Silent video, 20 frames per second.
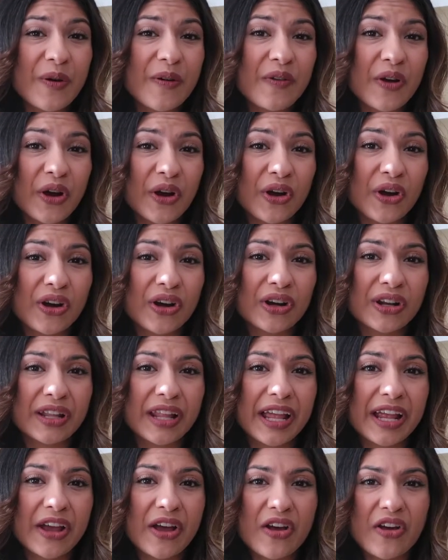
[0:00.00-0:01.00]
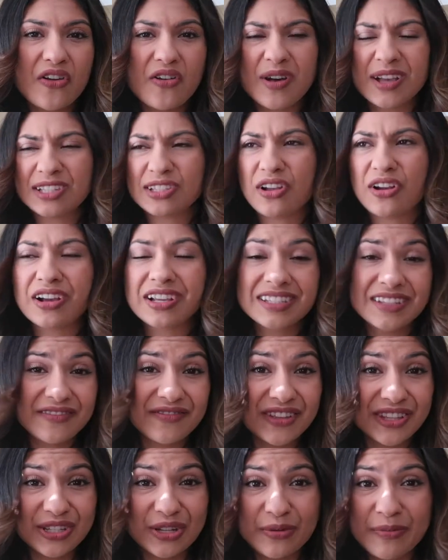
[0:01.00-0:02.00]
have heard, like, oh, as long as
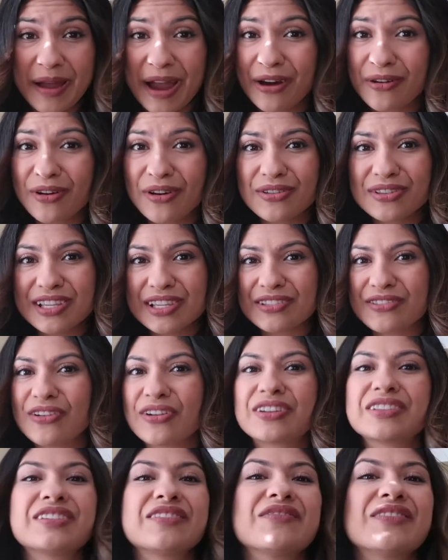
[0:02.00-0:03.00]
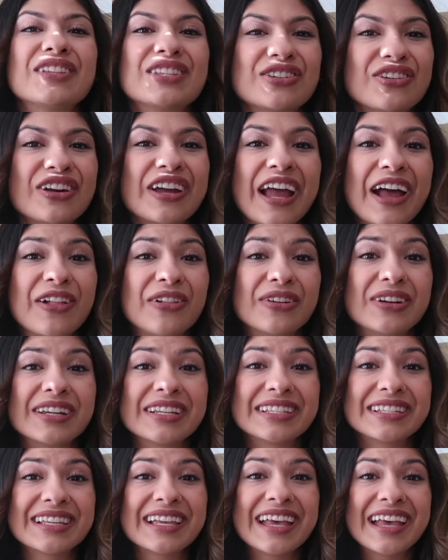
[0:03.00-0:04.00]
it fits your macros, as long as it fits your
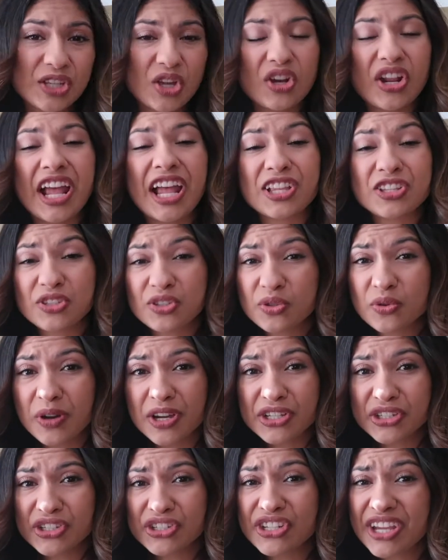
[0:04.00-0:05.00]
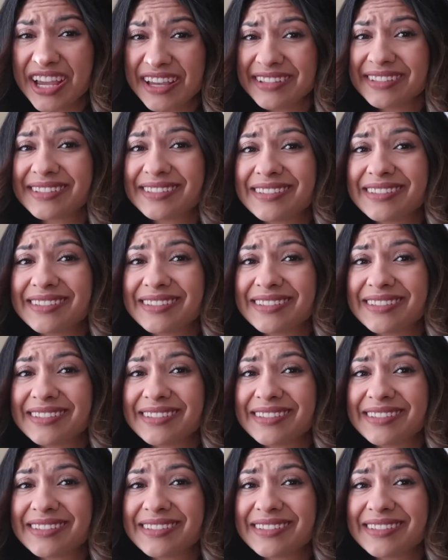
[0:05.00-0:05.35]
calories. So to answer the question, yes,